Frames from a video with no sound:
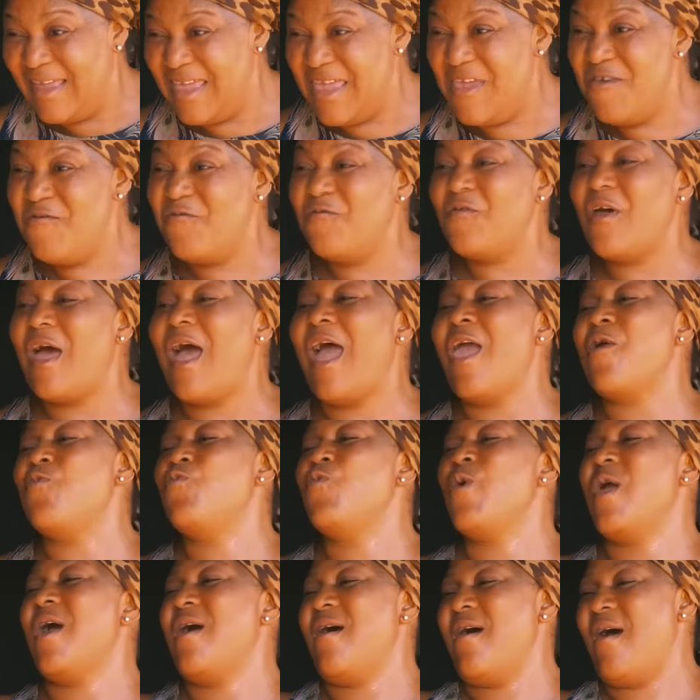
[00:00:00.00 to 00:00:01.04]
If I
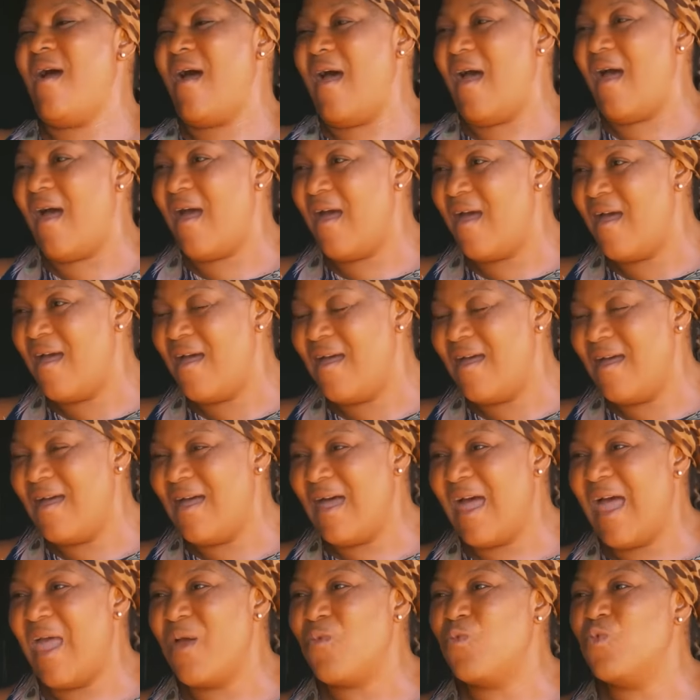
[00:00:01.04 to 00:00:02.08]
were her,
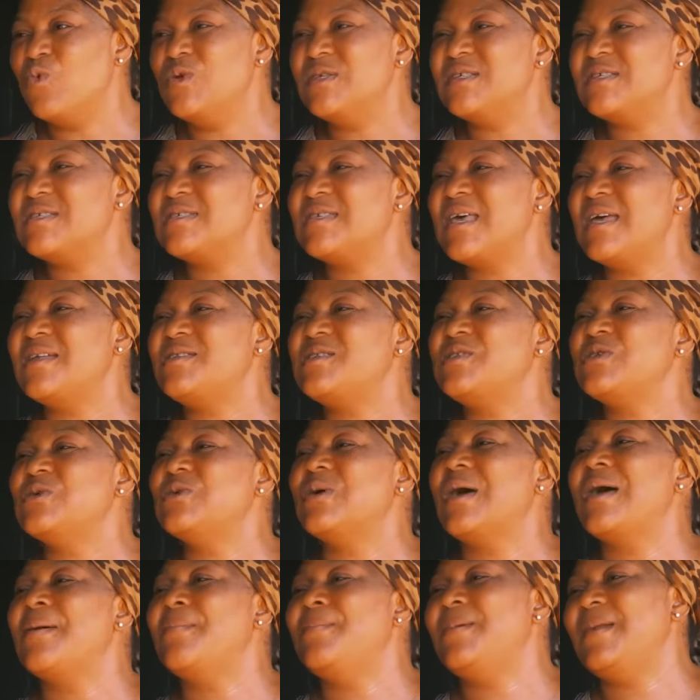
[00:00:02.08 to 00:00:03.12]
I would set
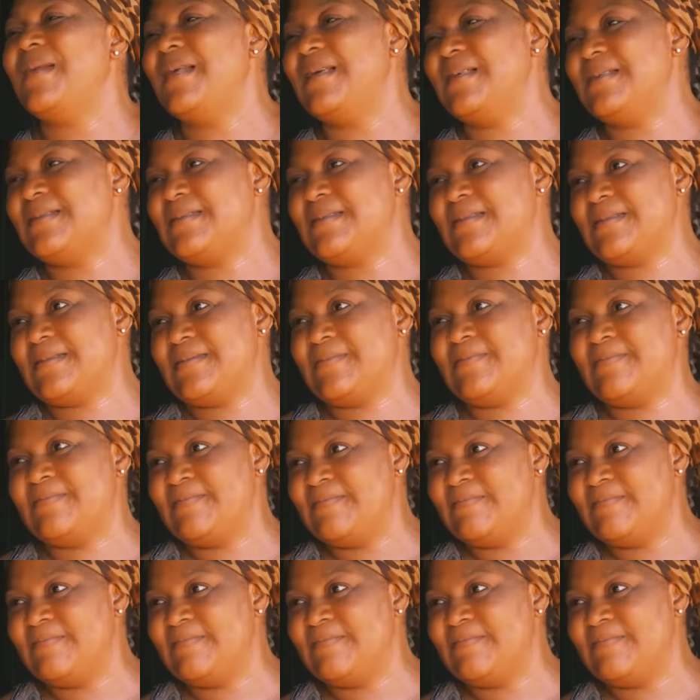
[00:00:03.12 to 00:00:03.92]
you ablaze.